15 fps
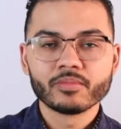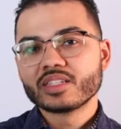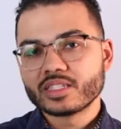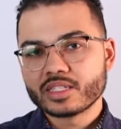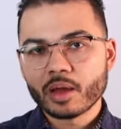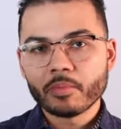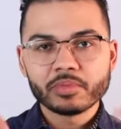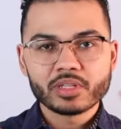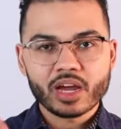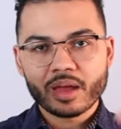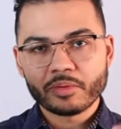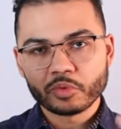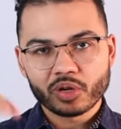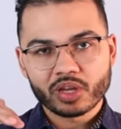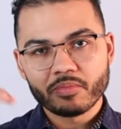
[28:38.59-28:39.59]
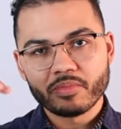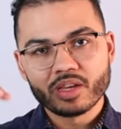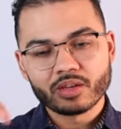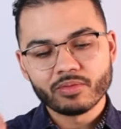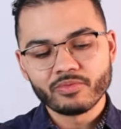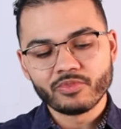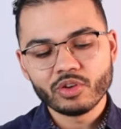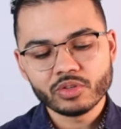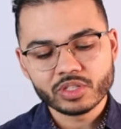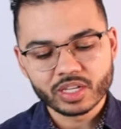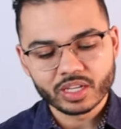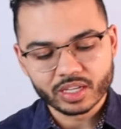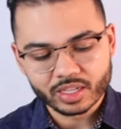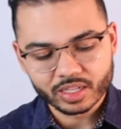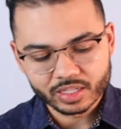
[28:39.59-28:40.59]
Sometimes what can be
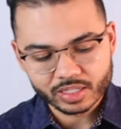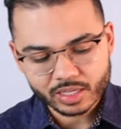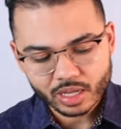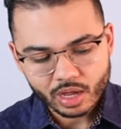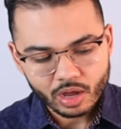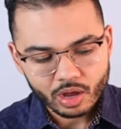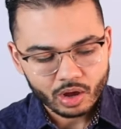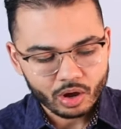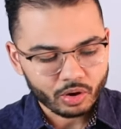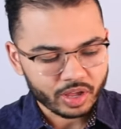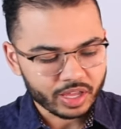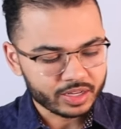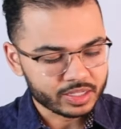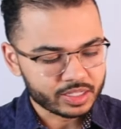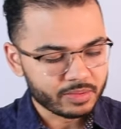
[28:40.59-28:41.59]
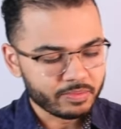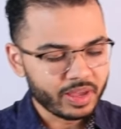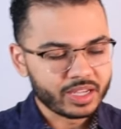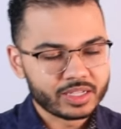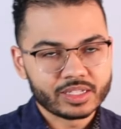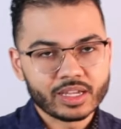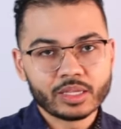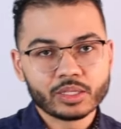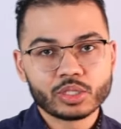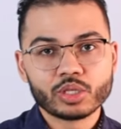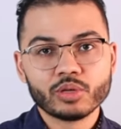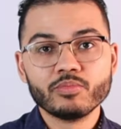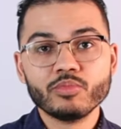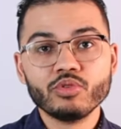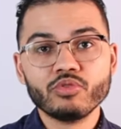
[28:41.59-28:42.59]
confusing is, okay, does it make sense
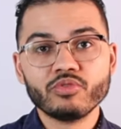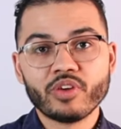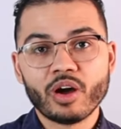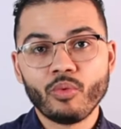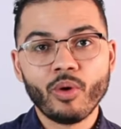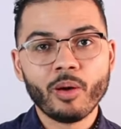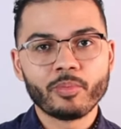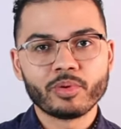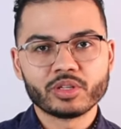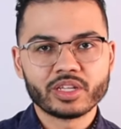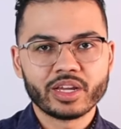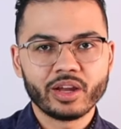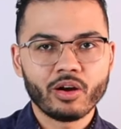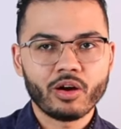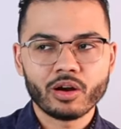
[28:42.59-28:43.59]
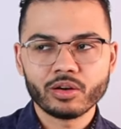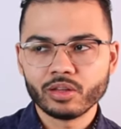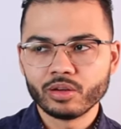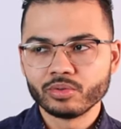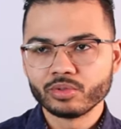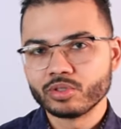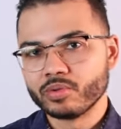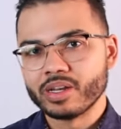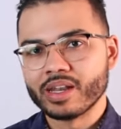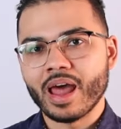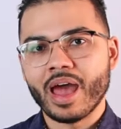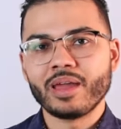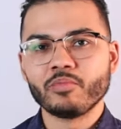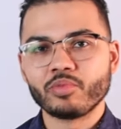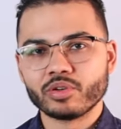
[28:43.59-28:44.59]
to move a 1% car loan to a
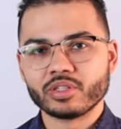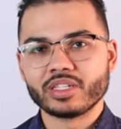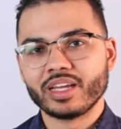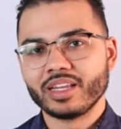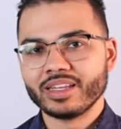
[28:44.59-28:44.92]
9%